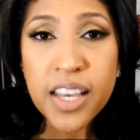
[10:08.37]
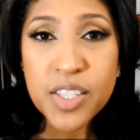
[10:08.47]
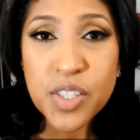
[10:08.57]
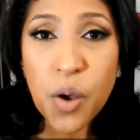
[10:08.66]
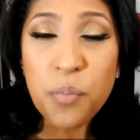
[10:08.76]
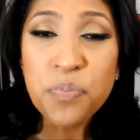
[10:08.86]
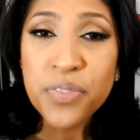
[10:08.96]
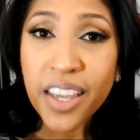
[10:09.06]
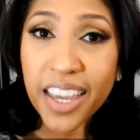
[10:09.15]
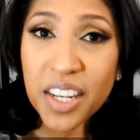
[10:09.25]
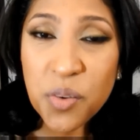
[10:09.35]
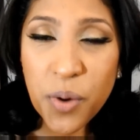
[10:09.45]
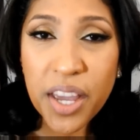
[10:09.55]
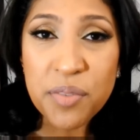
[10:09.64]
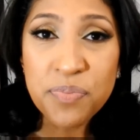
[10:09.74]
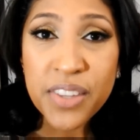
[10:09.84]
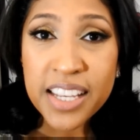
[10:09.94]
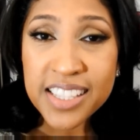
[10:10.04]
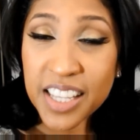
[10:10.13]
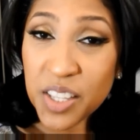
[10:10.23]
So anyway,
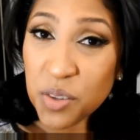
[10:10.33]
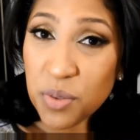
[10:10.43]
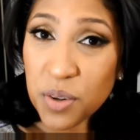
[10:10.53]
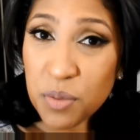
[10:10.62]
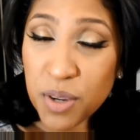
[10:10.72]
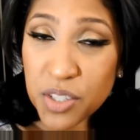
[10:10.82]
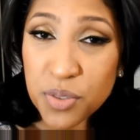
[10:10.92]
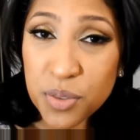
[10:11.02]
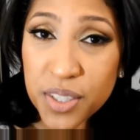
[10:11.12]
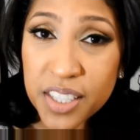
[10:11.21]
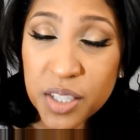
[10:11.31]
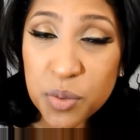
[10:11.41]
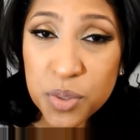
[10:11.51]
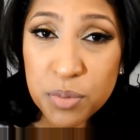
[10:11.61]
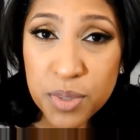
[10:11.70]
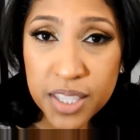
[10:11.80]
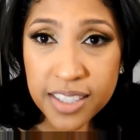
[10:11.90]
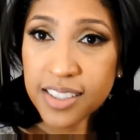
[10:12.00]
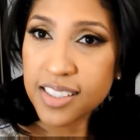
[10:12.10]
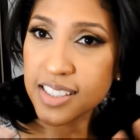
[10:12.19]
thank you very much for being here with me.
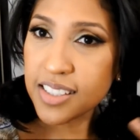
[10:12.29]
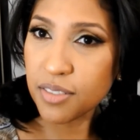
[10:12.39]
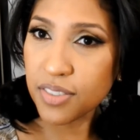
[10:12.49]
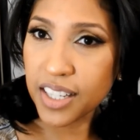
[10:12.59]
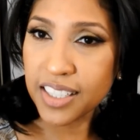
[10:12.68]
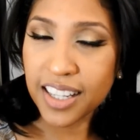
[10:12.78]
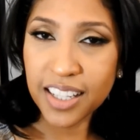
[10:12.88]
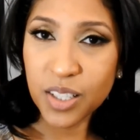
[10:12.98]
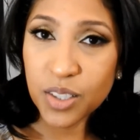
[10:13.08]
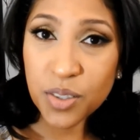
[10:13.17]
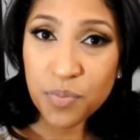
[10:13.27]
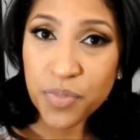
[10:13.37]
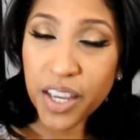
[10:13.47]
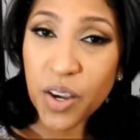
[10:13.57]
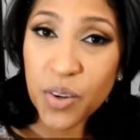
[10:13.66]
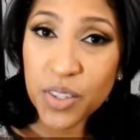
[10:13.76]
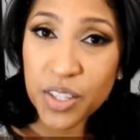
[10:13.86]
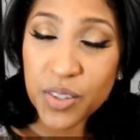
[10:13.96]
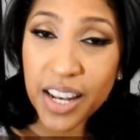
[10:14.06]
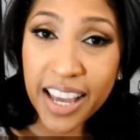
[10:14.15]
This is the final look. I hope that
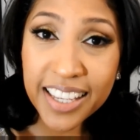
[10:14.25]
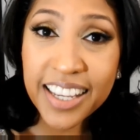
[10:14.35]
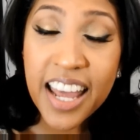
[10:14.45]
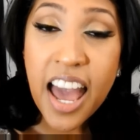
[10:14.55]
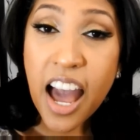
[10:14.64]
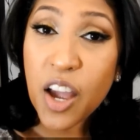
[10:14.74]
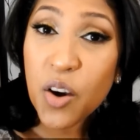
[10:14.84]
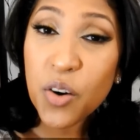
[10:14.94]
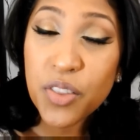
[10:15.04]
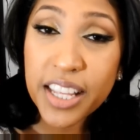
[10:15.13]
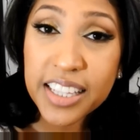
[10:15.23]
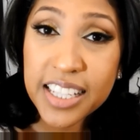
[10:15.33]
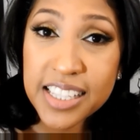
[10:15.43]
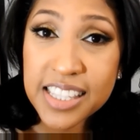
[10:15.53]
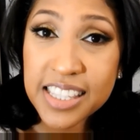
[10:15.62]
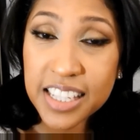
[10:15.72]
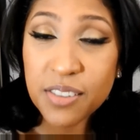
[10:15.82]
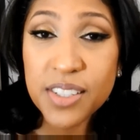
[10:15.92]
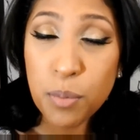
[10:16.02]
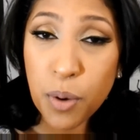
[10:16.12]
you like it. I hope that this
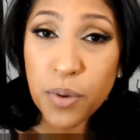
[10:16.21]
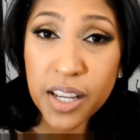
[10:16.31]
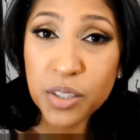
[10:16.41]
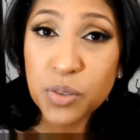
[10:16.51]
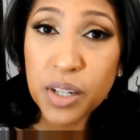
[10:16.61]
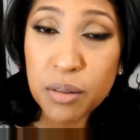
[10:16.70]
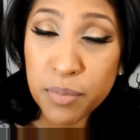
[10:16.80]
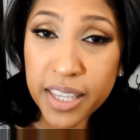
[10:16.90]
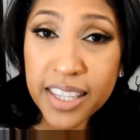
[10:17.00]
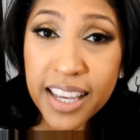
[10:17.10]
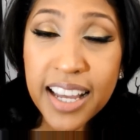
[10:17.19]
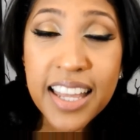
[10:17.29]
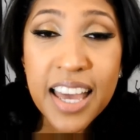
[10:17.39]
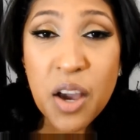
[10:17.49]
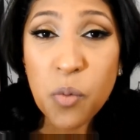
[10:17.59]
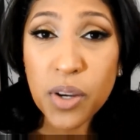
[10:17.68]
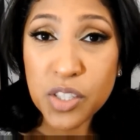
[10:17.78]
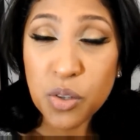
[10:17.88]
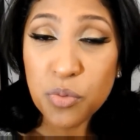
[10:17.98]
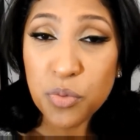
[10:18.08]
series about natural makeup was
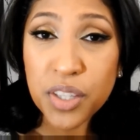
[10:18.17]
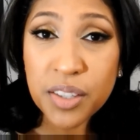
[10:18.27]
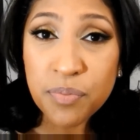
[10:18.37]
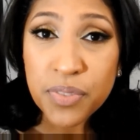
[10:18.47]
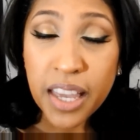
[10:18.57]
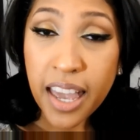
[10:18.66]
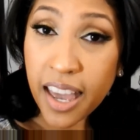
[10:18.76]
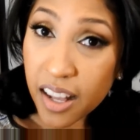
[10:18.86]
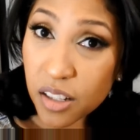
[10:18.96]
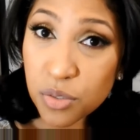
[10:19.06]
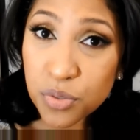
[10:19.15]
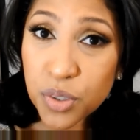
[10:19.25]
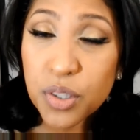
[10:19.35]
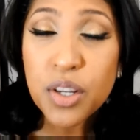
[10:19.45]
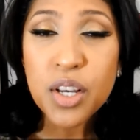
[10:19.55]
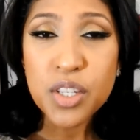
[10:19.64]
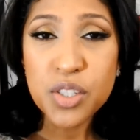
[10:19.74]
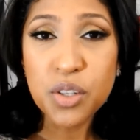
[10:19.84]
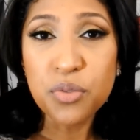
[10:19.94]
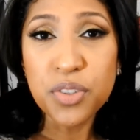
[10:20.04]
something helpful,
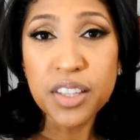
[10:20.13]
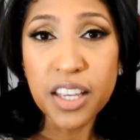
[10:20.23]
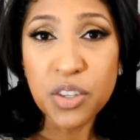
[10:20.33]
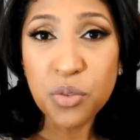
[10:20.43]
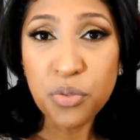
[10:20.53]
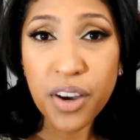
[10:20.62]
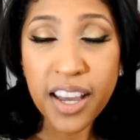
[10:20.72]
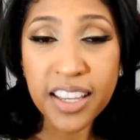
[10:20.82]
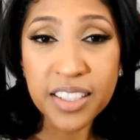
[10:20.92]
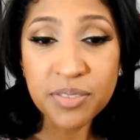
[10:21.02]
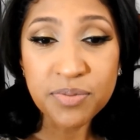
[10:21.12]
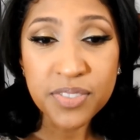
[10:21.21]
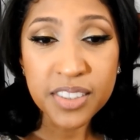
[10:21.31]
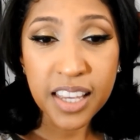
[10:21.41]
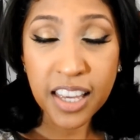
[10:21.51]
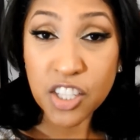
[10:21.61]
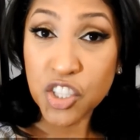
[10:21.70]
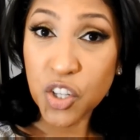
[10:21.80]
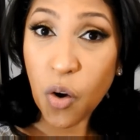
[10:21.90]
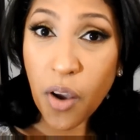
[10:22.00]
something that you find
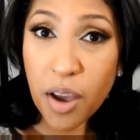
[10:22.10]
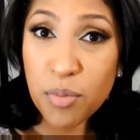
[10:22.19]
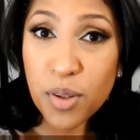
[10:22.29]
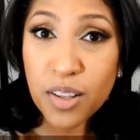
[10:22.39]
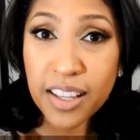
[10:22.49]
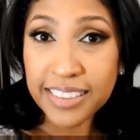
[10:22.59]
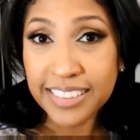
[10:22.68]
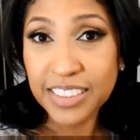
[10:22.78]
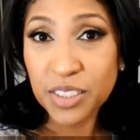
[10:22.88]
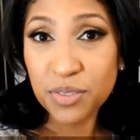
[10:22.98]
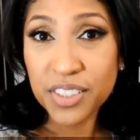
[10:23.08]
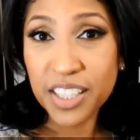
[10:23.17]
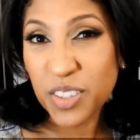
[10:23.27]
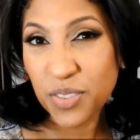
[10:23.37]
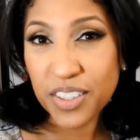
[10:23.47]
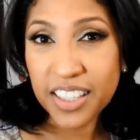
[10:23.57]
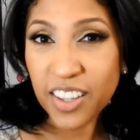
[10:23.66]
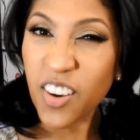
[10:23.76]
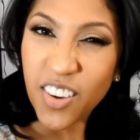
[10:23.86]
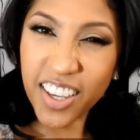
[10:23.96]
enjoyable, and something that you feel like,
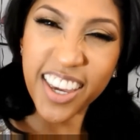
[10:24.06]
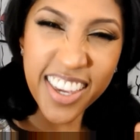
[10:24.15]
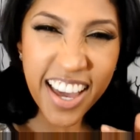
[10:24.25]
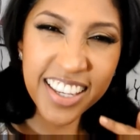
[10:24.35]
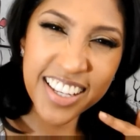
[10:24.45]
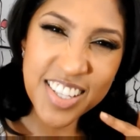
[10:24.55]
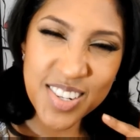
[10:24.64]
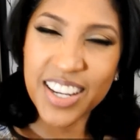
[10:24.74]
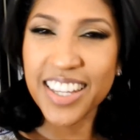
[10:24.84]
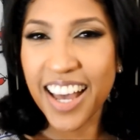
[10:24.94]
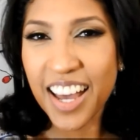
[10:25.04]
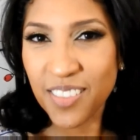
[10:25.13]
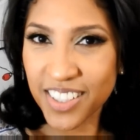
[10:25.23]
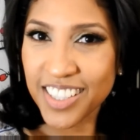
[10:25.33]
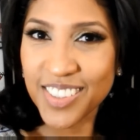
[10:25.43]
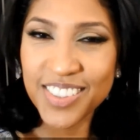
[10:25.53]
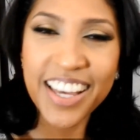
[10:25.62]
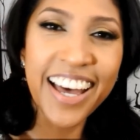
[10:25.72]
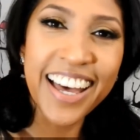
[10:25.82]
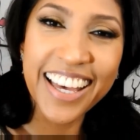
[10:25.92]
oh, okay, yeah, I can try that, I want to do
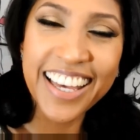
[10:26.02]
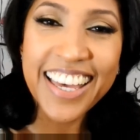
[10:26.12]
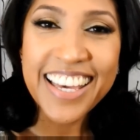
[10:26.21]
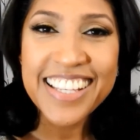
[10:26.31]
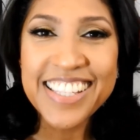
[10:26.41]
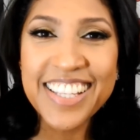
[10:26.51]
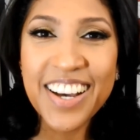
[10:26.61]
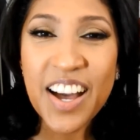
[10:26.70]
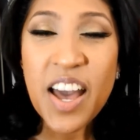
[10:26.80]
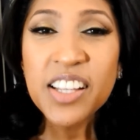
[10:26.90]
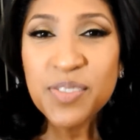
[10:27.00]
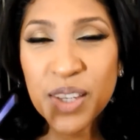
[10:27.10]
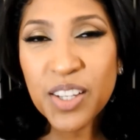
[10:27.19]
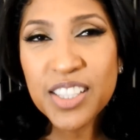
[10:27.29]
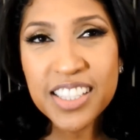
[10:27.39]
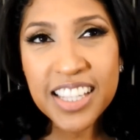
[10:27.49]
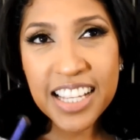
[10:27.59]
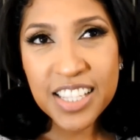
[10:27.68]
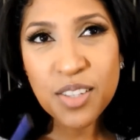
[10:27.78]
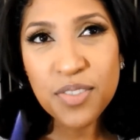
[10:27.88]
that. So because
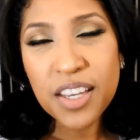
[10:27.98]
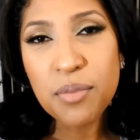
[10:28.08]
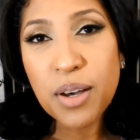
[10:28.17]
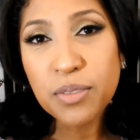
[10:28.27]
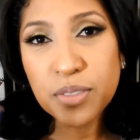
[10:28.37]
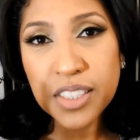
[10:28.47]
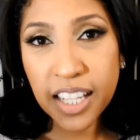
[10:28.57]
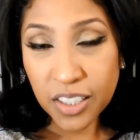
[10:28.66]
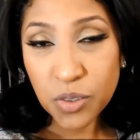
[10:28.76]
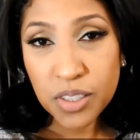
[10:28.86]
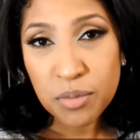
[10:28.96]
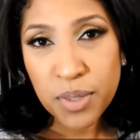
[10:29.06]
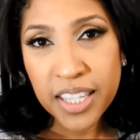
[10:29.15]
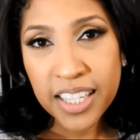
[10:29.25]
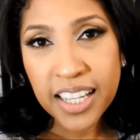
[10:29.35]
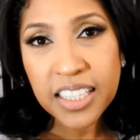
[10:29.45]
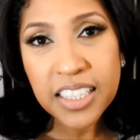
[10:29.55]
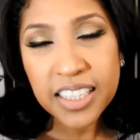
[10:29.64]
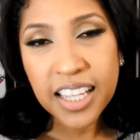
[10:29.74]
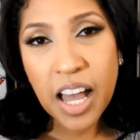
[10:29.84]
that's something about natural makeup
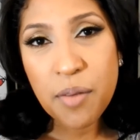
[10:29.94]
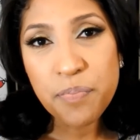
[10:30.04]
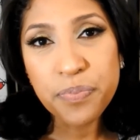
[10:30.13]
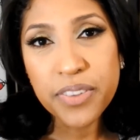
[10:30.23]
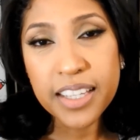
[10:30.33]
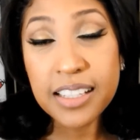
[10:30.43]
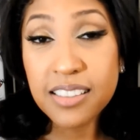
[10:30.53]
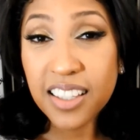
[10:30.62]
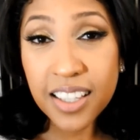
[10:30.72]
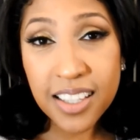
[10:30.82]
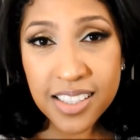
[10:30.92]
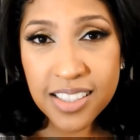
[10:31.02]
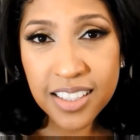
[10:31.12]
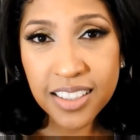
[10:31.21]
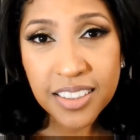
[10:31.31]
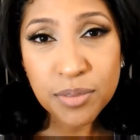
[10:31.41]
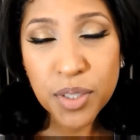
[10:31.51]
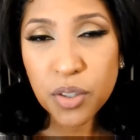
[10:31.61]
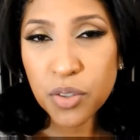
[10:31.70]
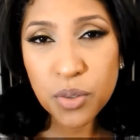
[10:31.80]
that is easy,
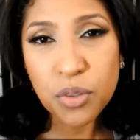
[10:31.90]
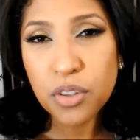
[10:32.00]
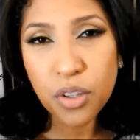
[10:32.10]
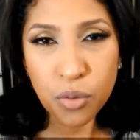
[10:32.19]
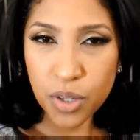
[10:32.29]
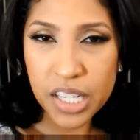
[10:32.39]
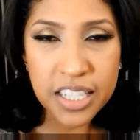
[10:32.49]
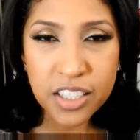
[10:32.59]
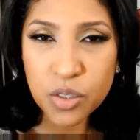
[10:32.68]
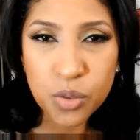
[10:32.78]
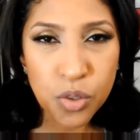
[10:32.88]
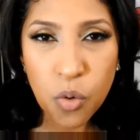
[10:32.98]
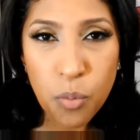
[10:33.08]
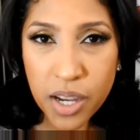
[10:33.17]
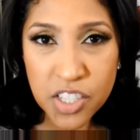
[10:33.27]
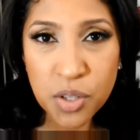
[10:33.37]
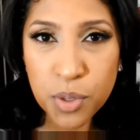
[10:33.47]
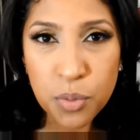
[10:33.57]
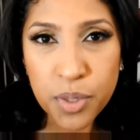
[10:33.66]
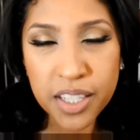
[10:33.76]
because you don't really need to know much
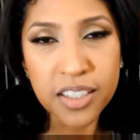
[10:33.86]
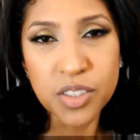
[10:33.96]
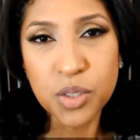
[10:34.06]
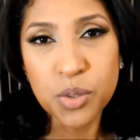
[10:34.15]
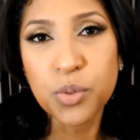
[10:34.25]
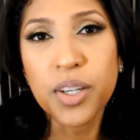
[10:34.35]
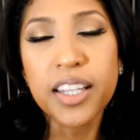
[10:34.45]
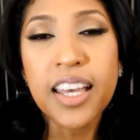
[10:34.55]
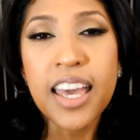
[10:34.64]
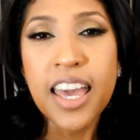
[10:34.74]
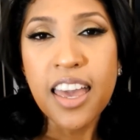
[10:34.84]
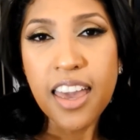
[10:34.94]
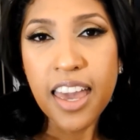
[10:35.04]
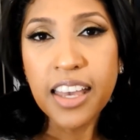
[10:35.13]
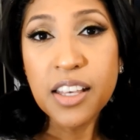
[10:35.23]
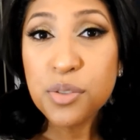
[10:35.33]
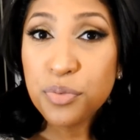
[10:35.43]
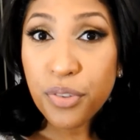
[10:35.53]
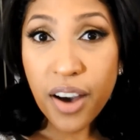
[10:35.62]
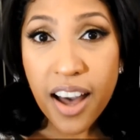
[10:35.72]
about makeup to do it, and it's
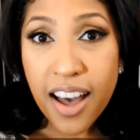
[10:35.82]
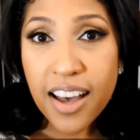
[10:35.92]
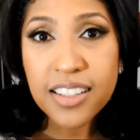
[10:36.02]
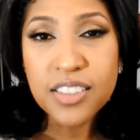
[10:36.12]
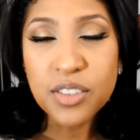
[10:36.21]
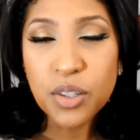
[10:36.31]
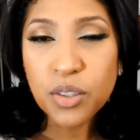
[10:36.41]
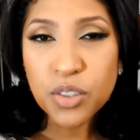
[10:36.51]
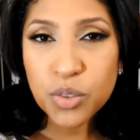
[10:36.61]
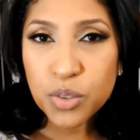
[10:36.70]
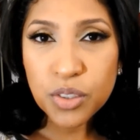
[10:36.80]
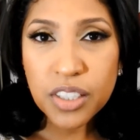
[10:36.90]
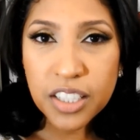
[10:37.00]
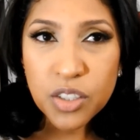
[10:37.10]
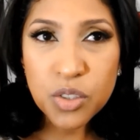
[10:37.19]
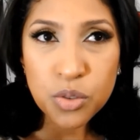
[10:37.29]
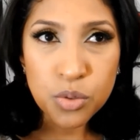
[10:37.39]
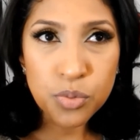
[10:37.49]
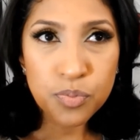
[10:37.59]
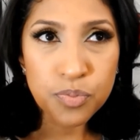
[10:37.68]
fast, so you don't need
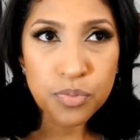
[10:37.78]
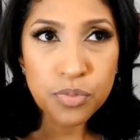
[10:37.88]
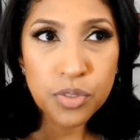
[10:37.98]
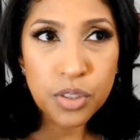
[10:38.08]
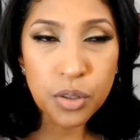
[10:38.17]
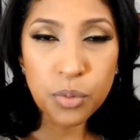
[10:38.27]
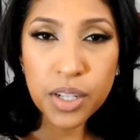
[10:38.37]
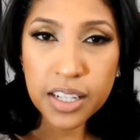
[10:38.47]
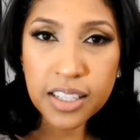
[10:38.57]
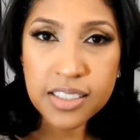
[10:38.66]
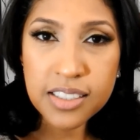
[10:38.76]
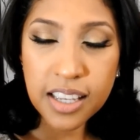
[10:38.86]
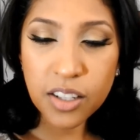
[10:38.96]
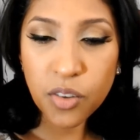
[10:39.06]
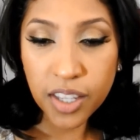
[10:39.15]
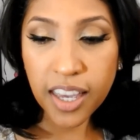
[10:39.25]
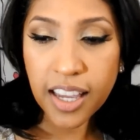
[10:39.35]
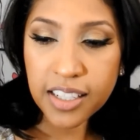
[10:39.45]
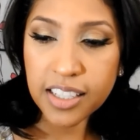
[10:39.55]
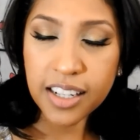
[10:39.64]
to really say, okay,
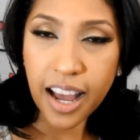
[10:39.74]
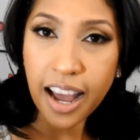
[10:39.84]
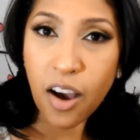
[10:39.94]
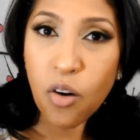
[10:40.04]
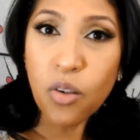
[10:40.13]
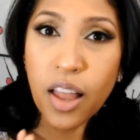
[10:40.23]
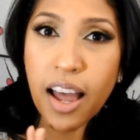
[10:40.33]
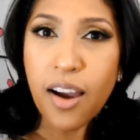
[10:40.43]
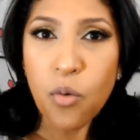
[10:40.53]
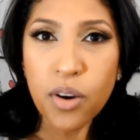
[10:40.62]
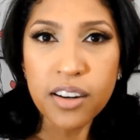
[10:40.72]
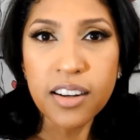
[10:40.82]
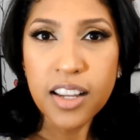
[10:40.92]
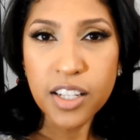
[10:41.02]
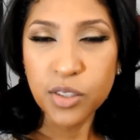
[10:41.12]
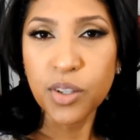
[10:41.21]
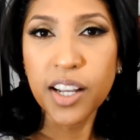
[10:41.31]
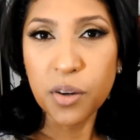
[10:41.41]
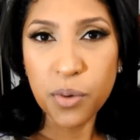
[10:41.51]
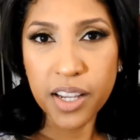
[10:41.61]
I need a whole hour to
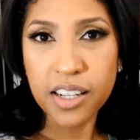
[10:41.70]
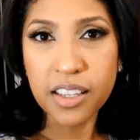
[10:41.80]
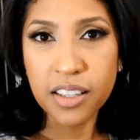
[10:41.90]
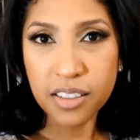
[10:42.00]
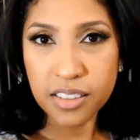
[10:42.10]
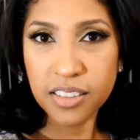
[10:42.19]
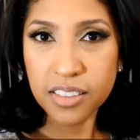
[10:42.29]
get ready